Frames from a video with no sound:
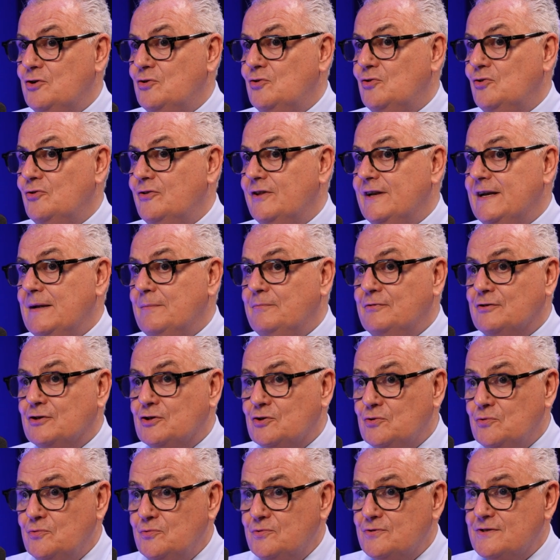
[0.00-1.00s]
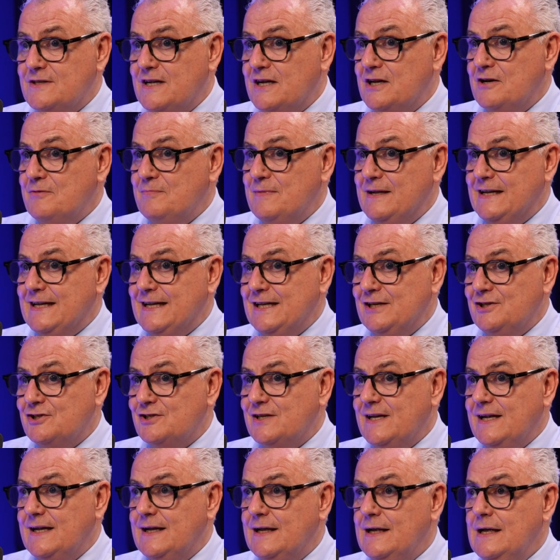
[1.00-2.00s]
or the number of calls I'm going to make each
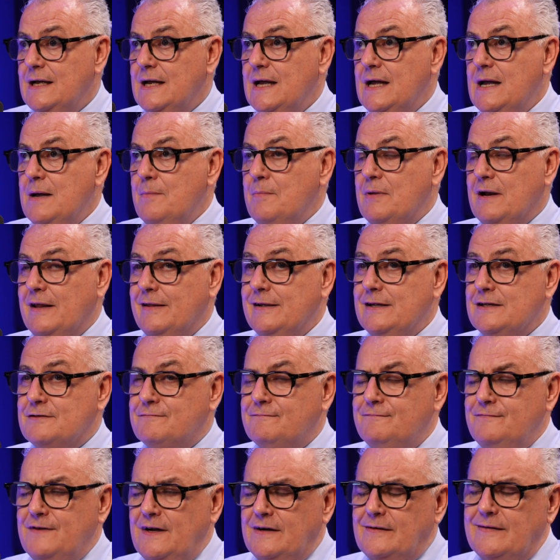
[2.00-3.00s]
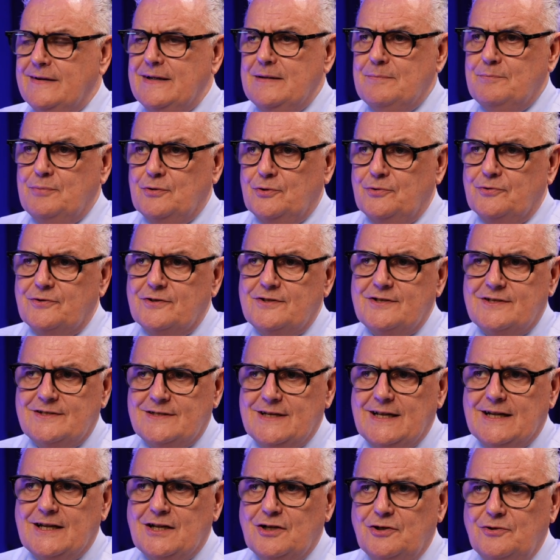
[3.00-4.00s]
day. But I think it's very important to
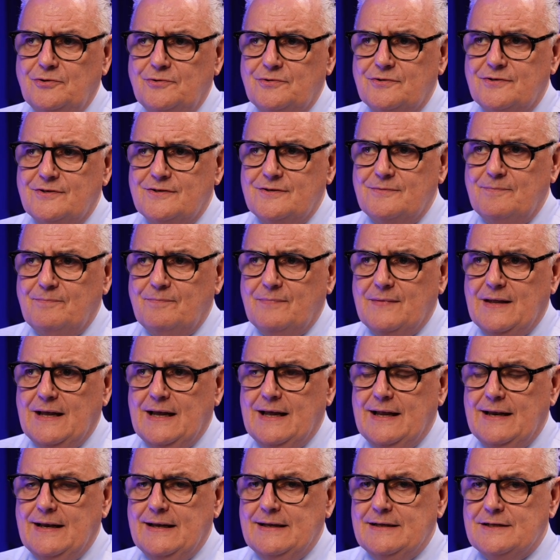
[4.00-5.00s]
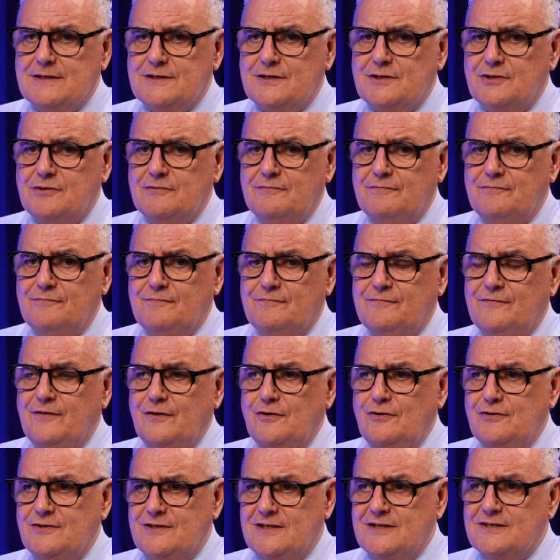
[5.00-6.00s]
set goals, and it sort of
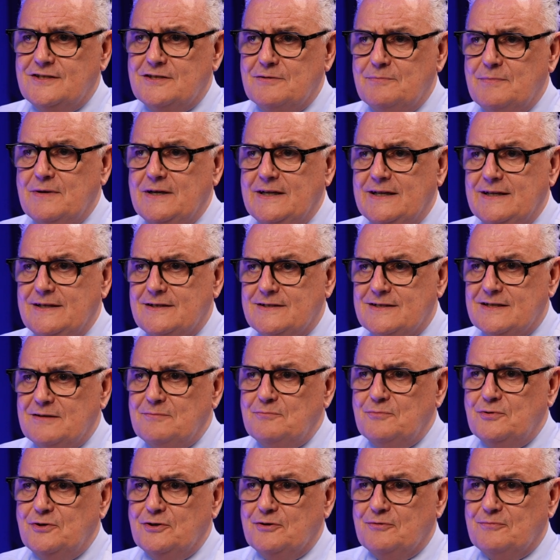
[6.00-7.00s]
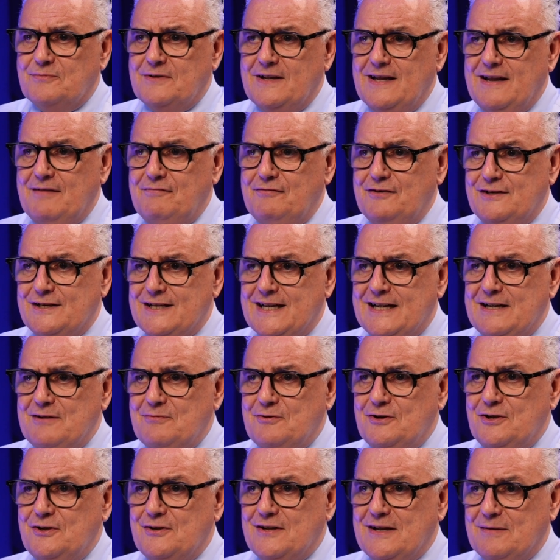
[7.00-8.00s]
focuses the mind somewhat every day
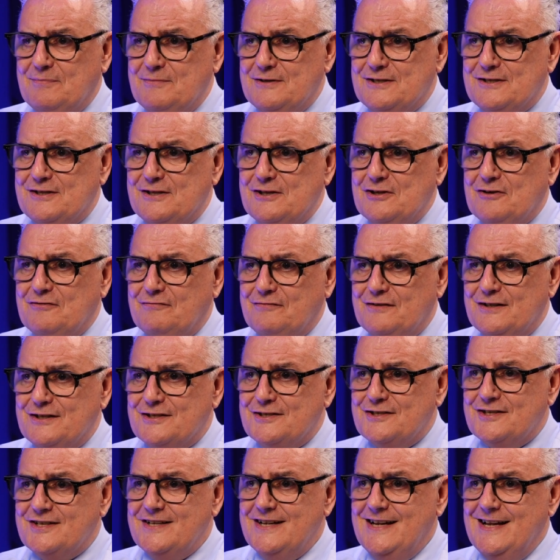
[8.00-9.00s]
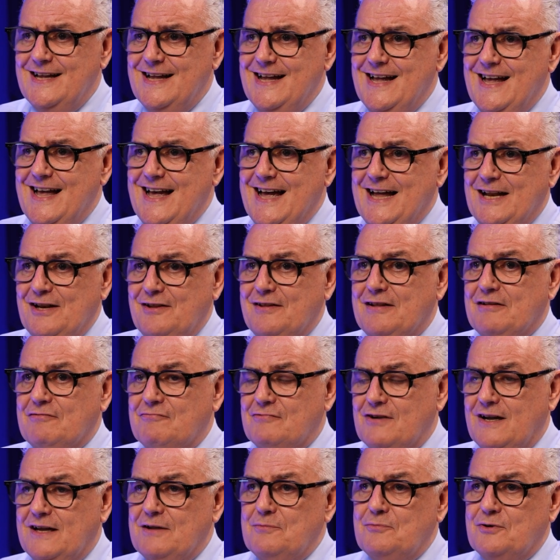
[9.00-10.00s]
when you come into the office. And you think,
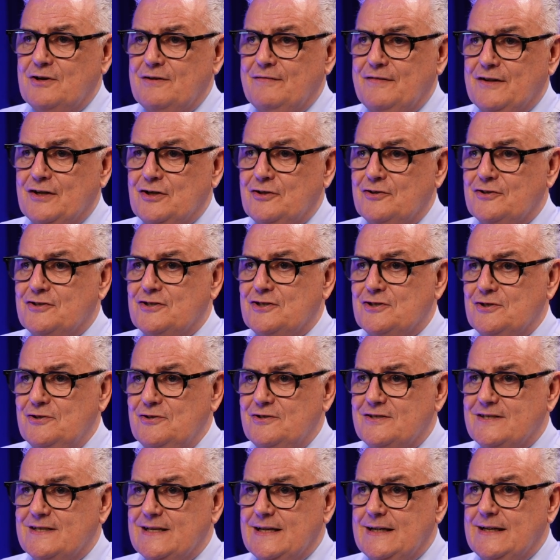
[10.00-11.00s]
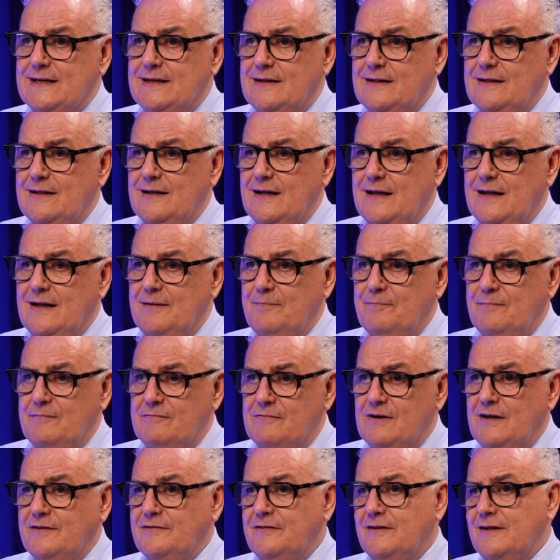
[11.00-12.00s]
right, what have I got to do today?
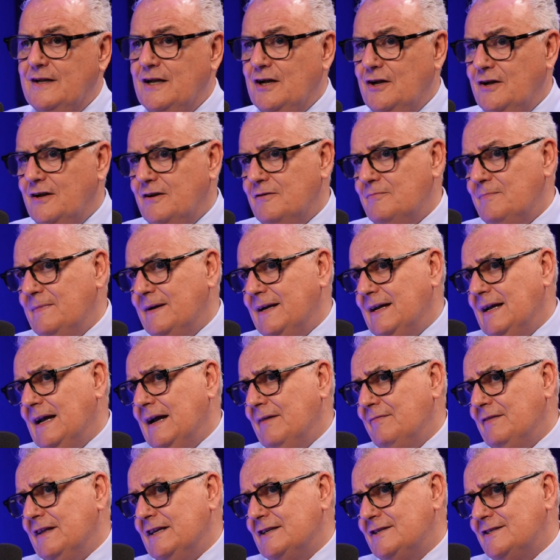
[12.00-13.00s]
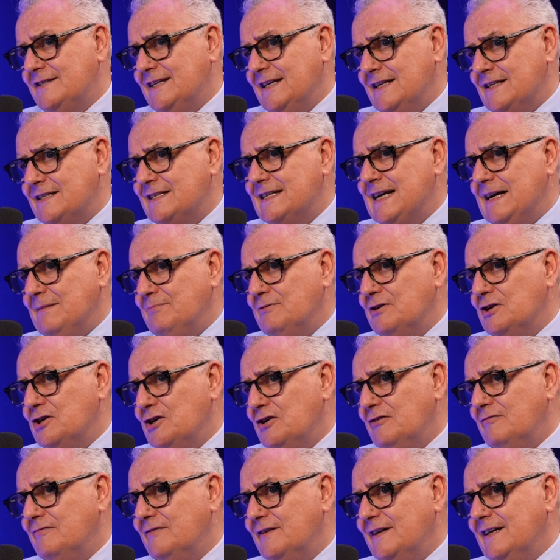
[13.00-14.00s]
Rather than going to have that 6 cup of
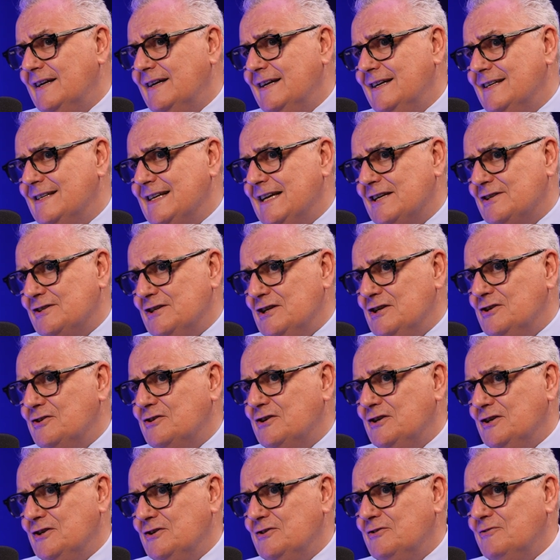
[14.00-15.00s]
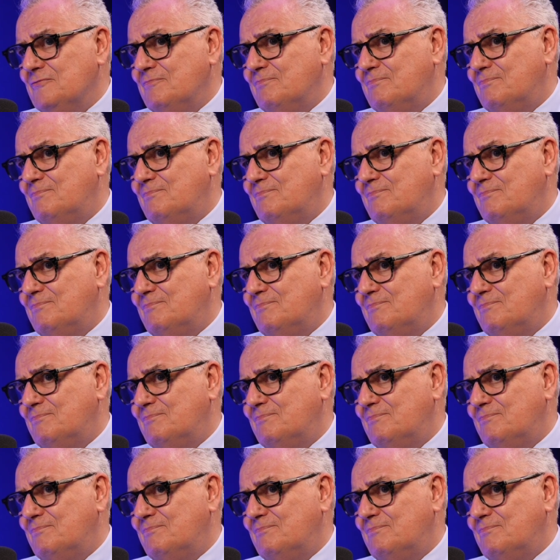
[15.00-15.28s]
coffee, is actually look at your